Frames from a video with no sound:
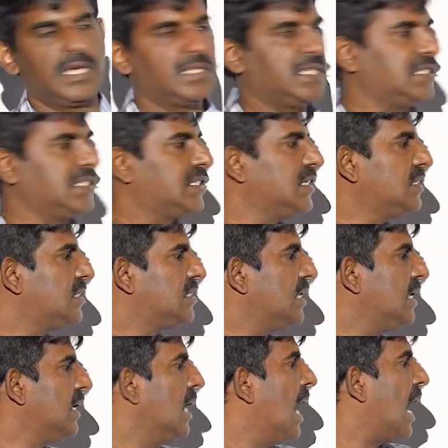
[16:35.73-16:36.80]
This is
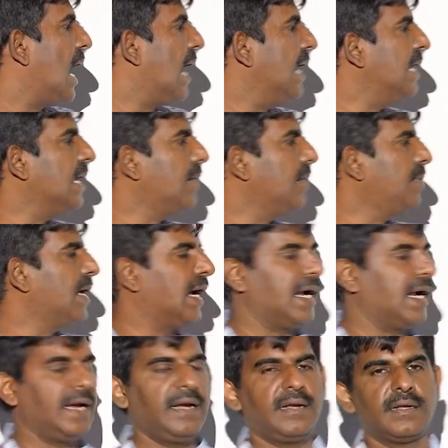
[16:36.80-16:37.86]
the idea
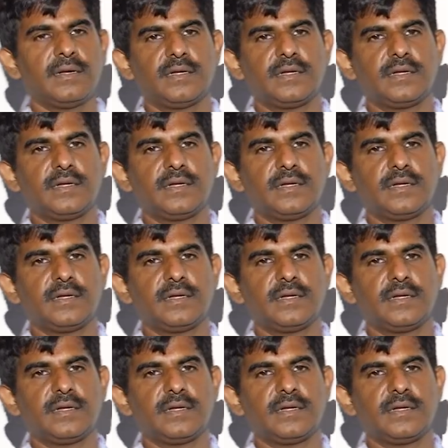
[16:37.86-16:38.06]
behind